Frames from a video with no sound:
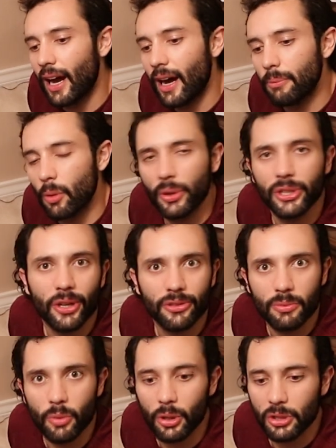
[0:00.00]
But when you're on
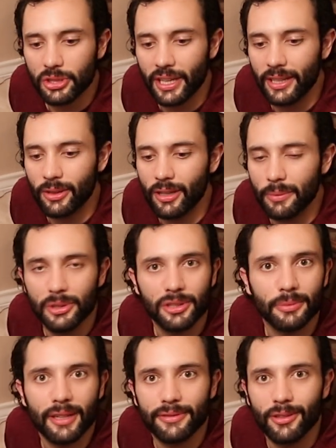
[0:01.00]
the motorcycle, I'm
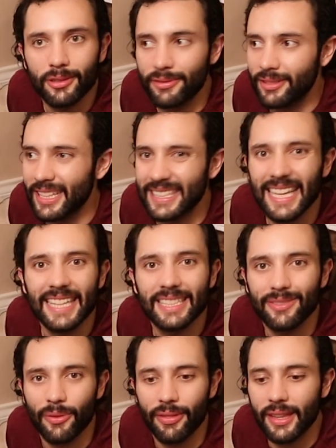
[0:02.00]
using my phone for like 10
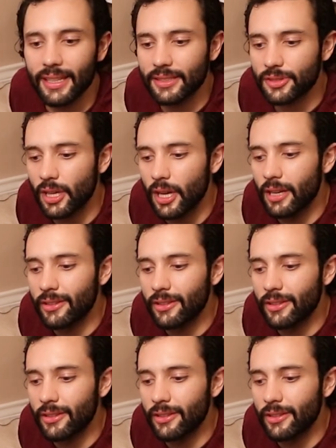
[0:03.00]
different things.